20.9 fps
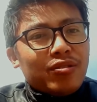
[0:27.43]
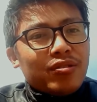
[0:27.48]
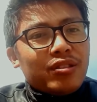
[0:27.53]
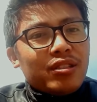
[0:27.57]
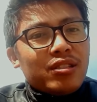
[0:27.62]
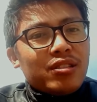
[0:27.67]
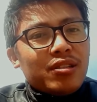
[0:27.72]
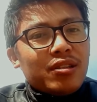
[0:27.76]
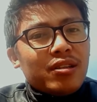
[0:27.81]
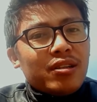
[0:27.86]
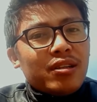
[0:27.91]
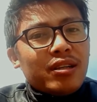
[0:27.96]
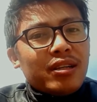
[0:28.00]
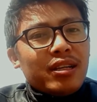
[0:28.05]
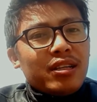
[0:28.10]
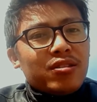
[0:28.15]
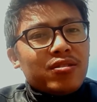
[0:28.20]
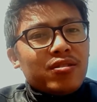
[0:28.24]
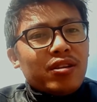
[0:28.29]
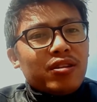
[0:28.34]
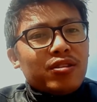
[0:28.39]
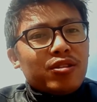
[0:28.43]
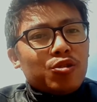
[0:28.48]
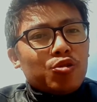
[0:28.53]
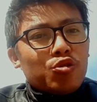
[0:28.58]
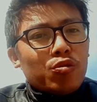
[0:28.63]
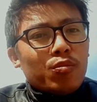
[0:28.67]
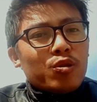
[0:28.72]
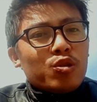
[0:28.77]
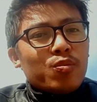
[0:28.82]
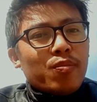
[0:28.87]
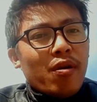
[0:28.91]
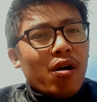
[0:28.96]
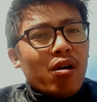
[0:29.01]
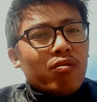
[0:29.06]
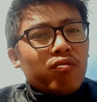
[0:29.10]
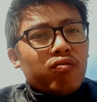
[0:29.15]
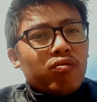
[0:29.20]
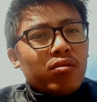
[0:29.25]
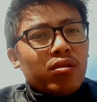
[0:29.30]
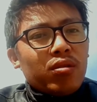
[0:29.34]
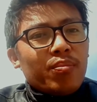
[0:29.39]
editor is not so much
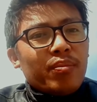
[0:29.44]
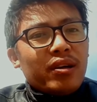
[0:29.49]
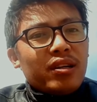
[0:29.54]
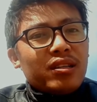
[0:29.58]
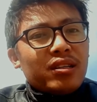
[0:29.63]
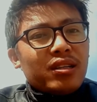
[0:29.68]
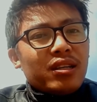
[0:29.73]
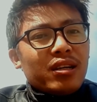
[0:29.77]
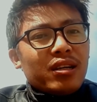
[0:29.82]
powerful, but